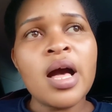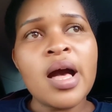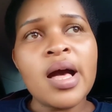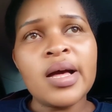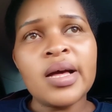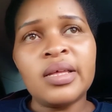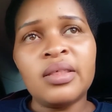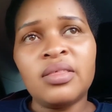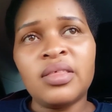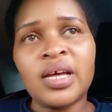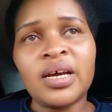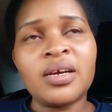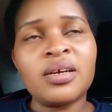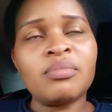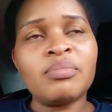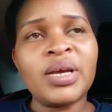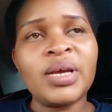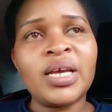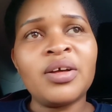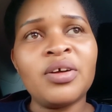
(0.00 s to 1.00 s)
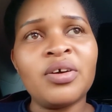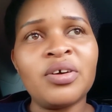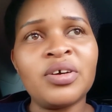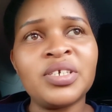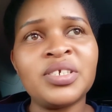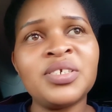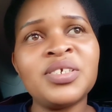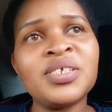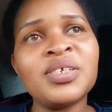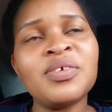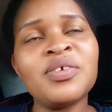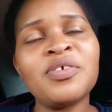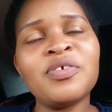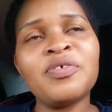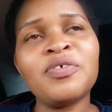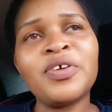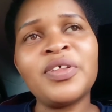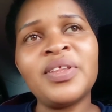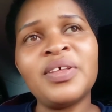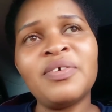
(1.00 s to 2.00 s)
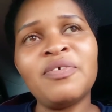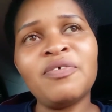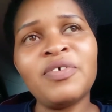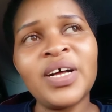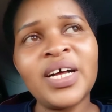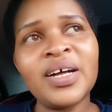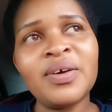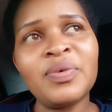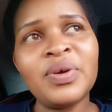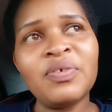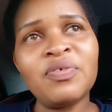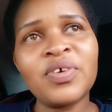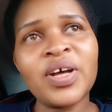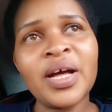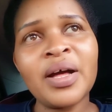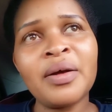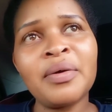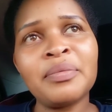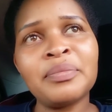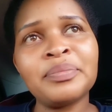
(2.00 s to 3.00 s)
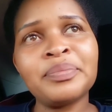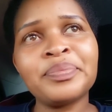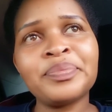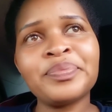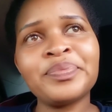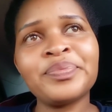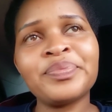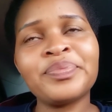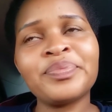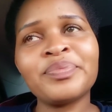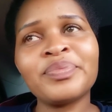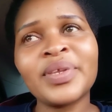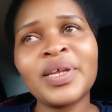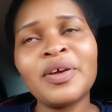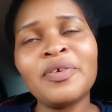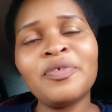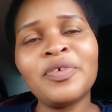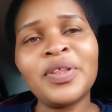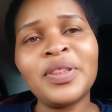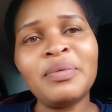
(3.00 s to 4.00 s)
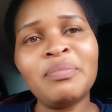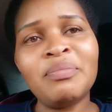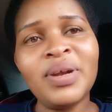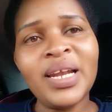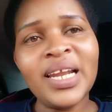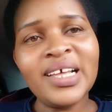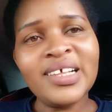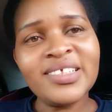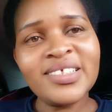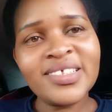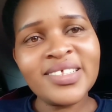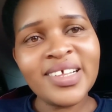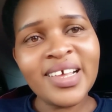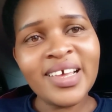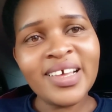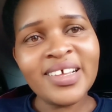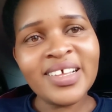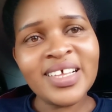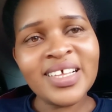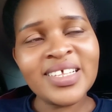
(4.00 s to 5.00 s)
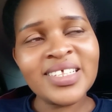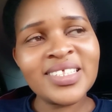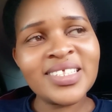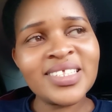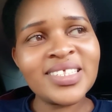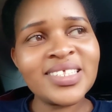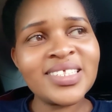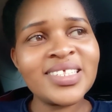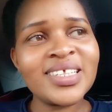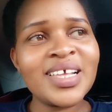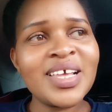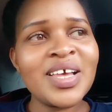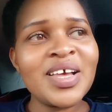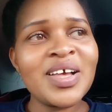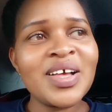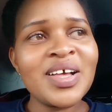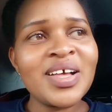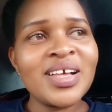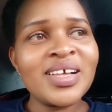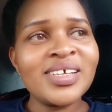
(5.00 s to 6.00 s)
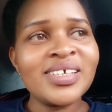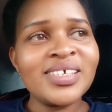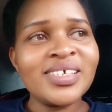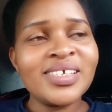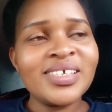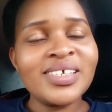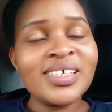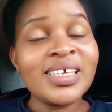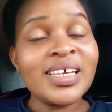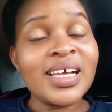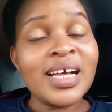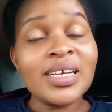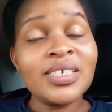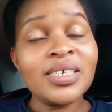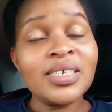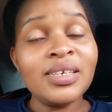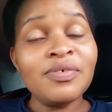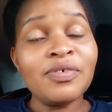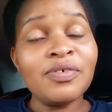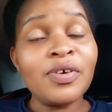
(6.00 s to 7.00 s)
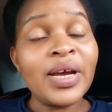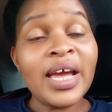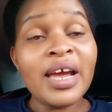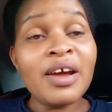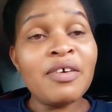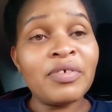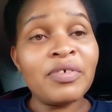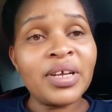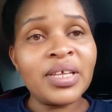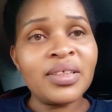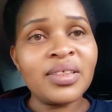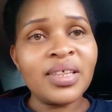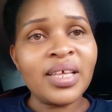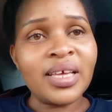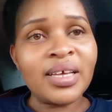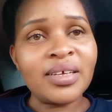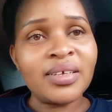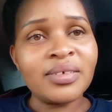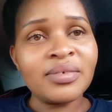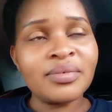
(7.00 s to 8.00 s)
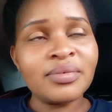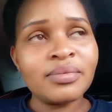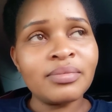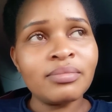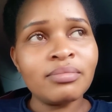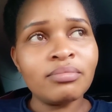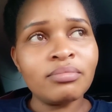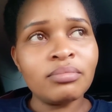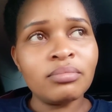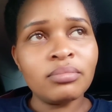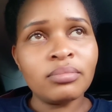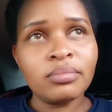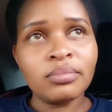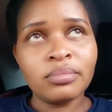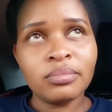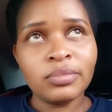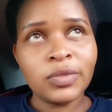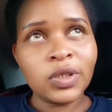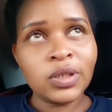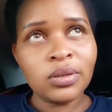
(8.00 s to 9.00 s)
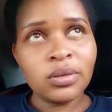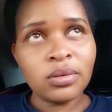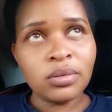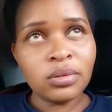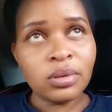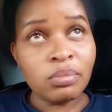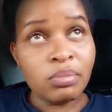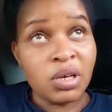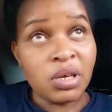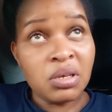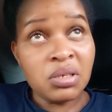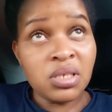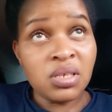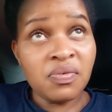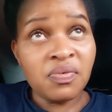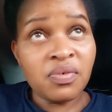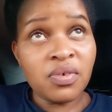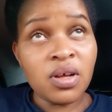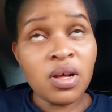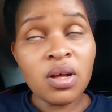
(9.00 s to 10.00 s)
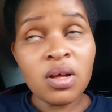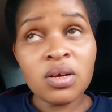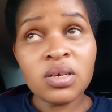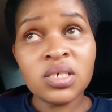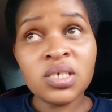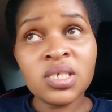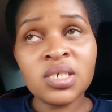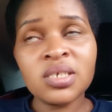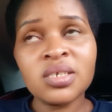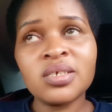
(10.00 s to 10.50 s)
I thank my God for the far we've come, for the blessings, actually for everything because of God,